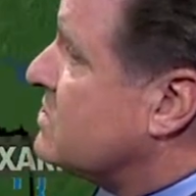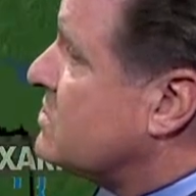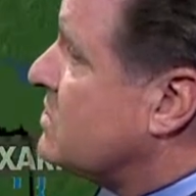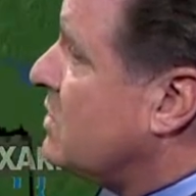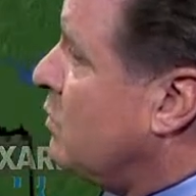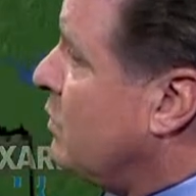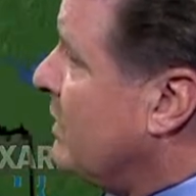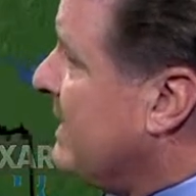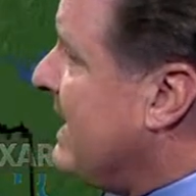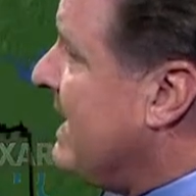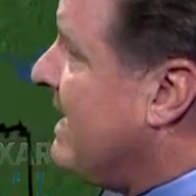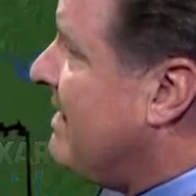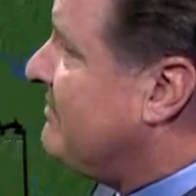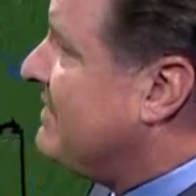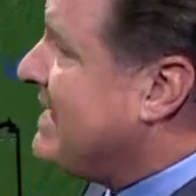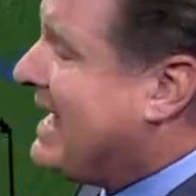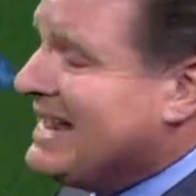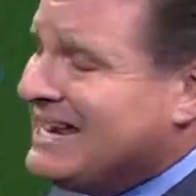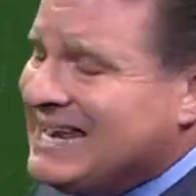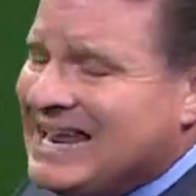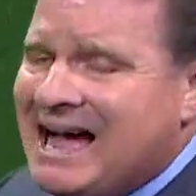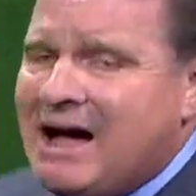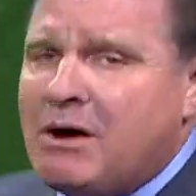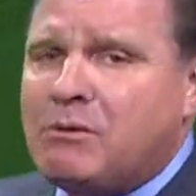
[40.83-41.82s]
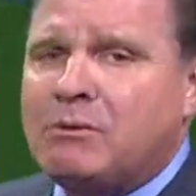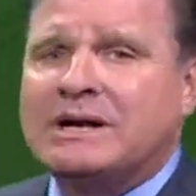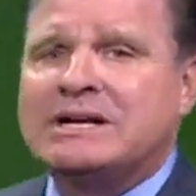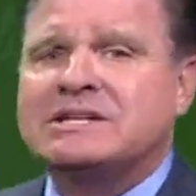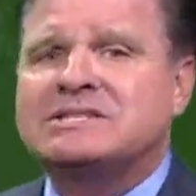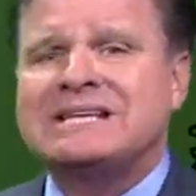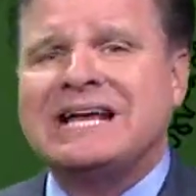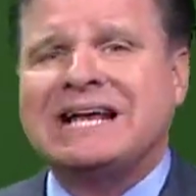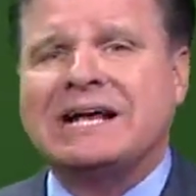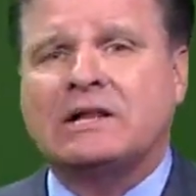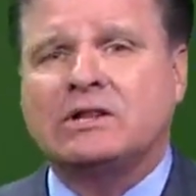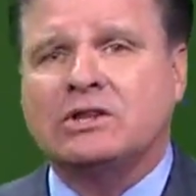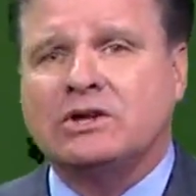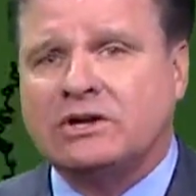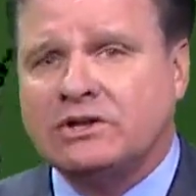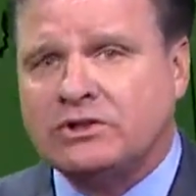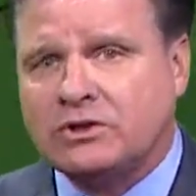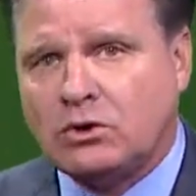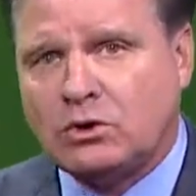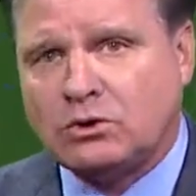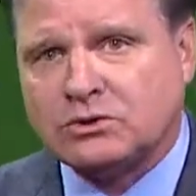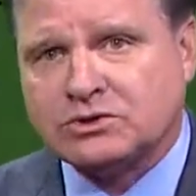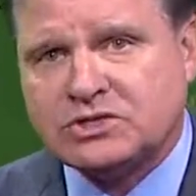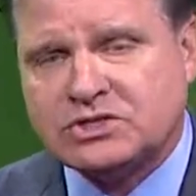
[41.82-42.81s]
So we have that. Now I want to take a look at
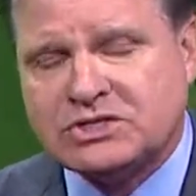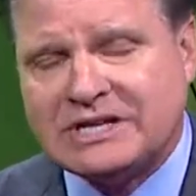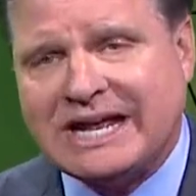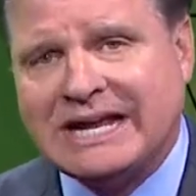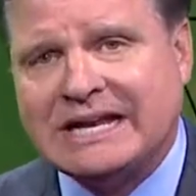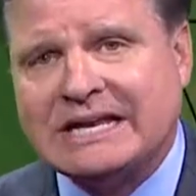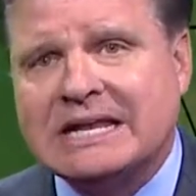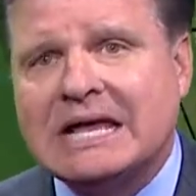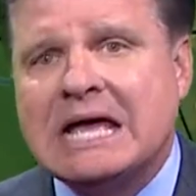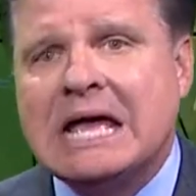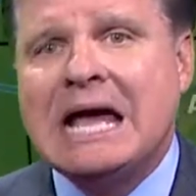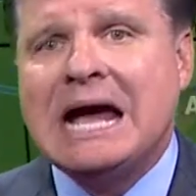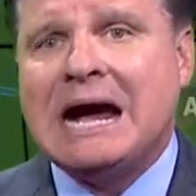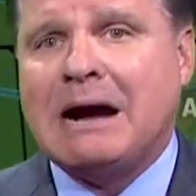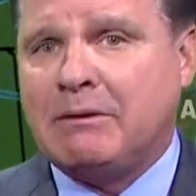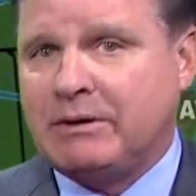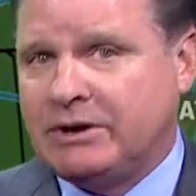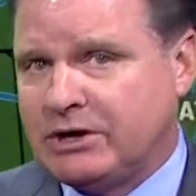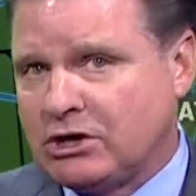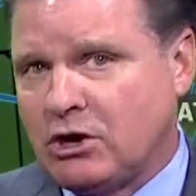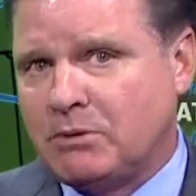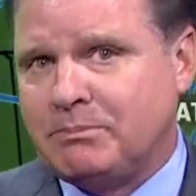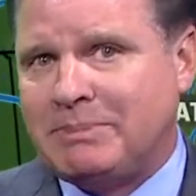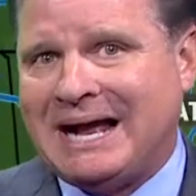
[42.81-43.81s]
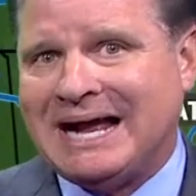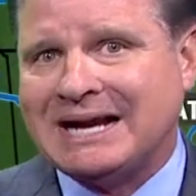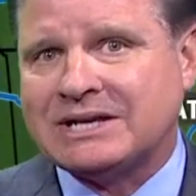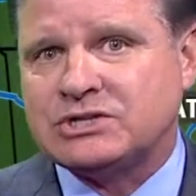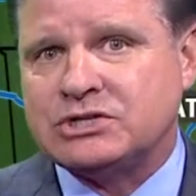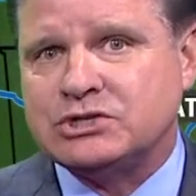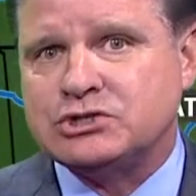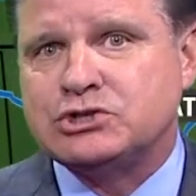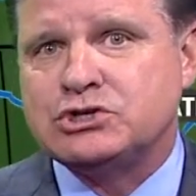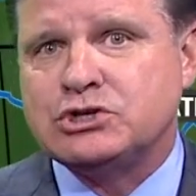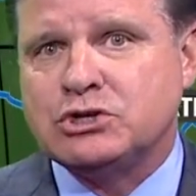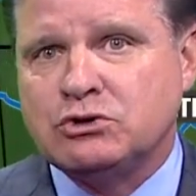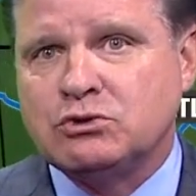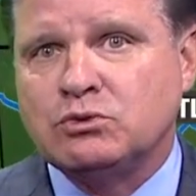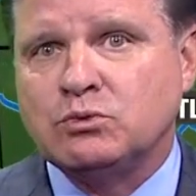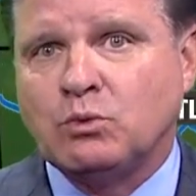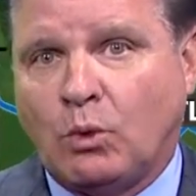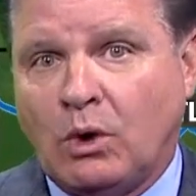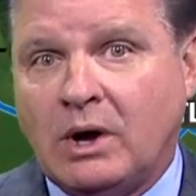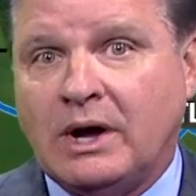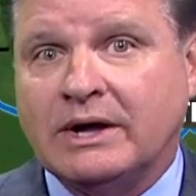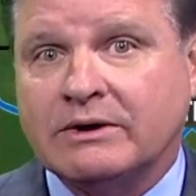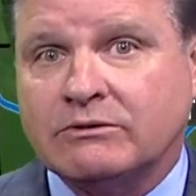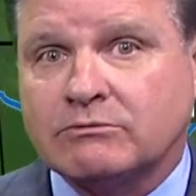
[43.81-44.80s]
the whole state. I want to go back to June
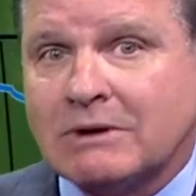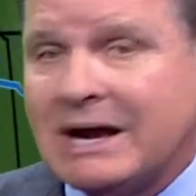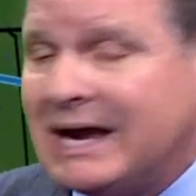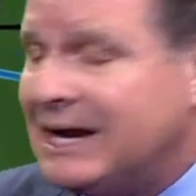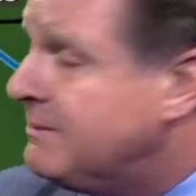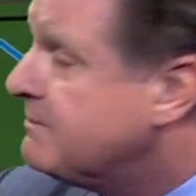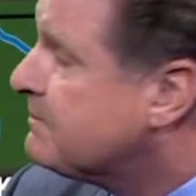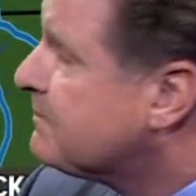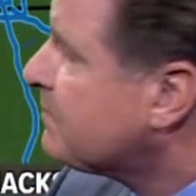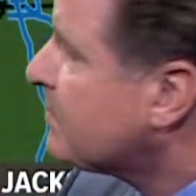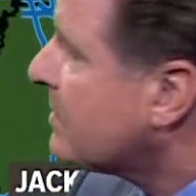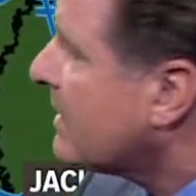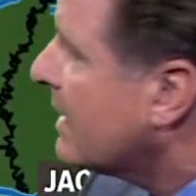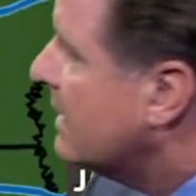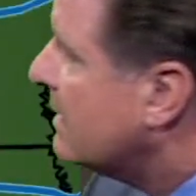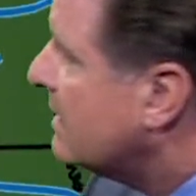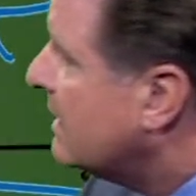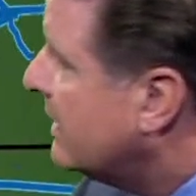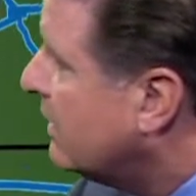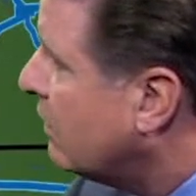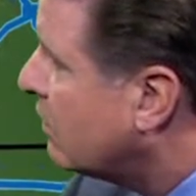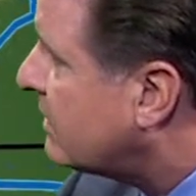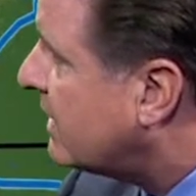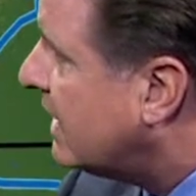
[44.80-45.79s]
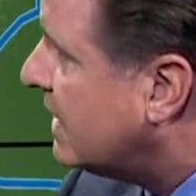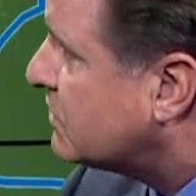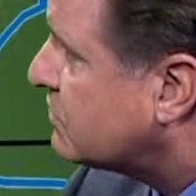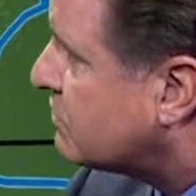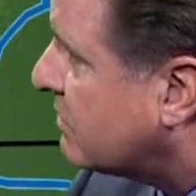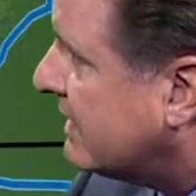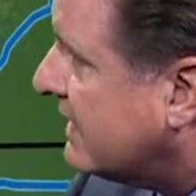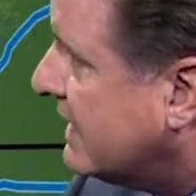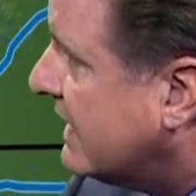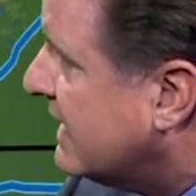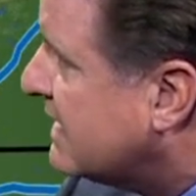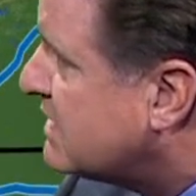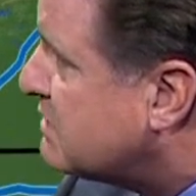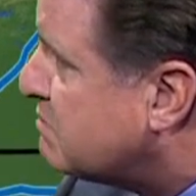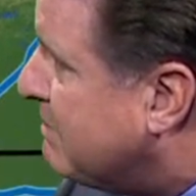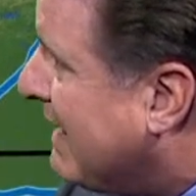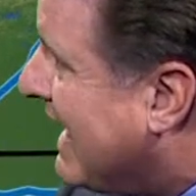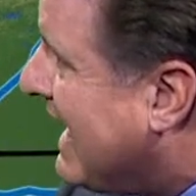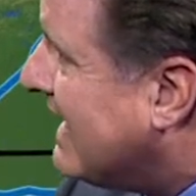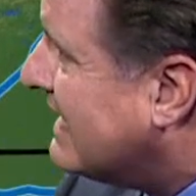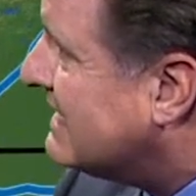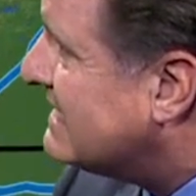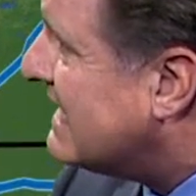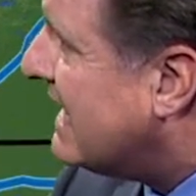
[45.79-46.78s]
1, right? Hill country, it's
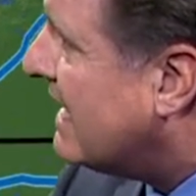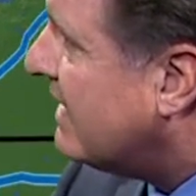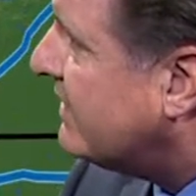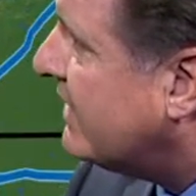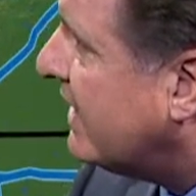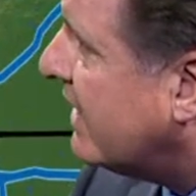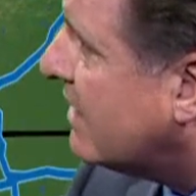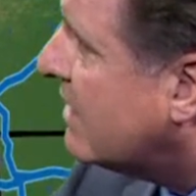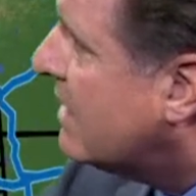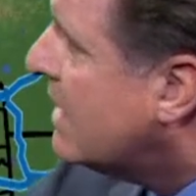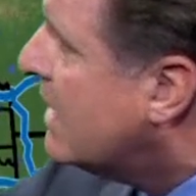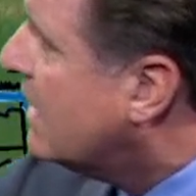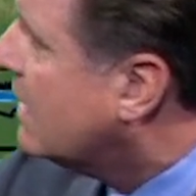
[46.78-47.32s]
bad down there.